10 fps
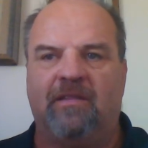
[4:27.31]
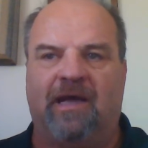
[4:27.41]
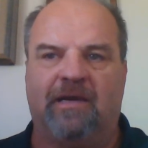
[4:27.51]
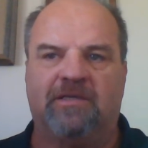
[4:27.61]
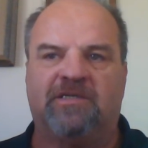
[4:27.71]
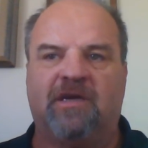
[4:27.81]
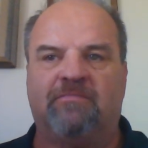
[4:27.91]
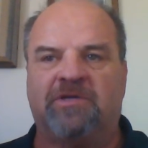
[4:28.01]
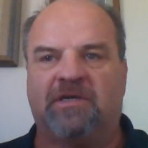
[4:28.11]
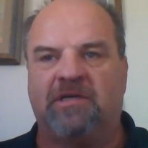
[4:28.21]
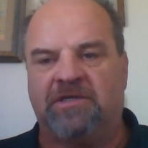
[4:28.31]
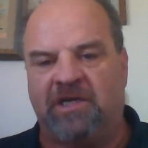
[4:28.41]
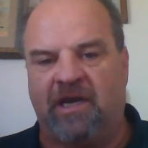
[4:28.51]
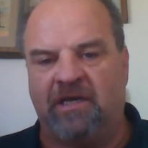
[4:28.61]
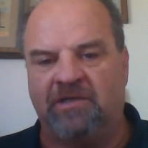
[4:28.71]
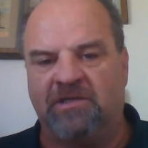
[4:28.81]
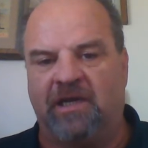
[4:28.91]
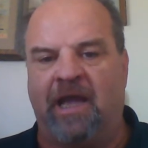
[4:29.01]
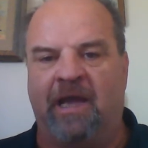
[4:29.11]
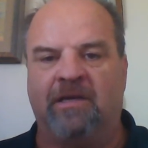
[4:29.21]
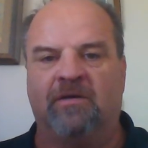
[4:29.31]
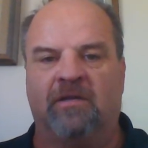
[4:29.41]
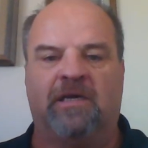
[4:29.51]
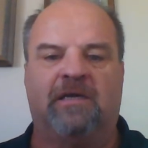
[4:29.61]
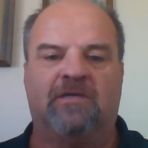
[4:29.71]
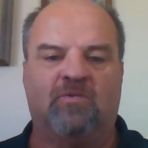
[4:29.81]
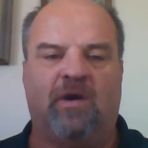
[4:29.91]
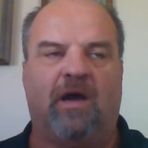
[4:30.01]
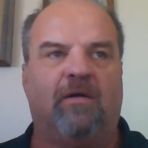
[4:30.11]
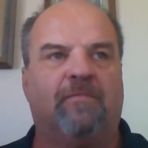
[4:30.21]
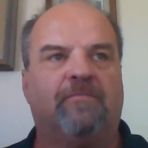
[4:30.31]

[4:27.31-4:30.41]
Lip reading: That is subject to change annually as well.